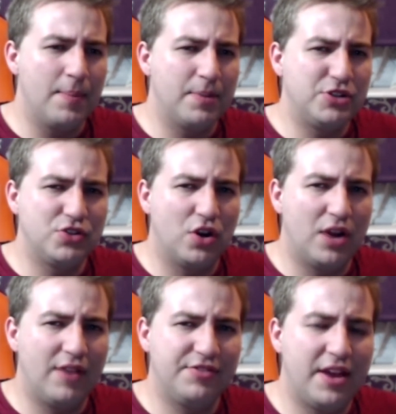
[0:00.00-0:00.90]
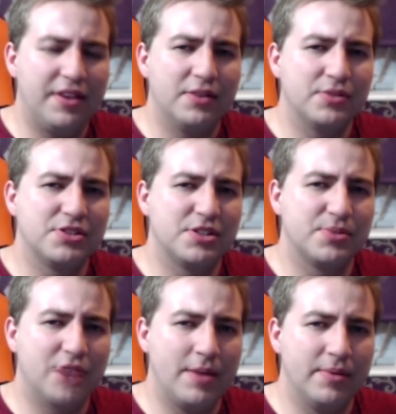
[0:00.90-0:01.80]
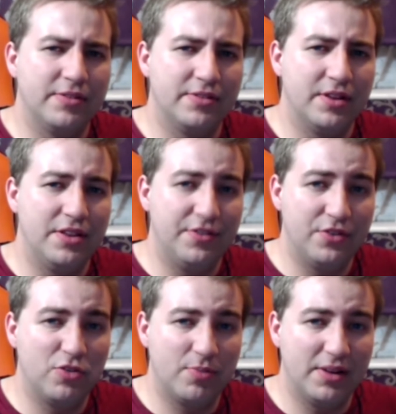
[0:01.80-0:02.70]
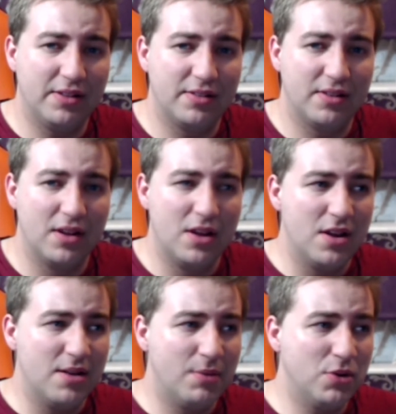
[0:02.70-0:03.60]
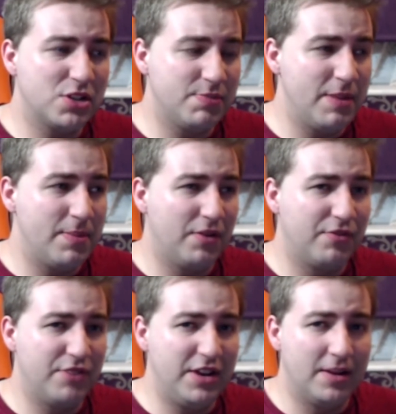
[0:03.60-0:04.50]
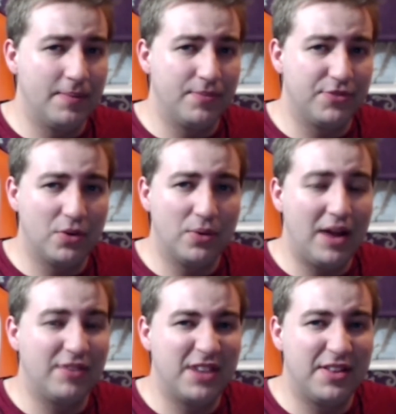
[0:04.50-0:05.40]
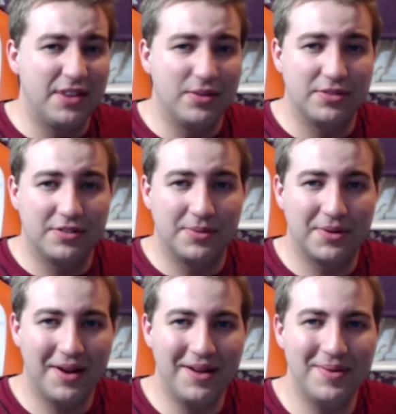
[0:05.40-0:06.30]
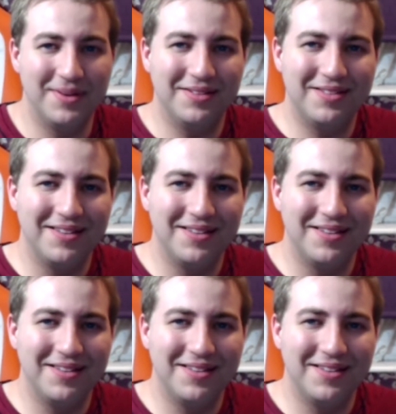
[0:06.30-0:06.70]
But you've got to have 10,000 subscribers in the first place. Most people on Freedom don't have 10,000 subscribers,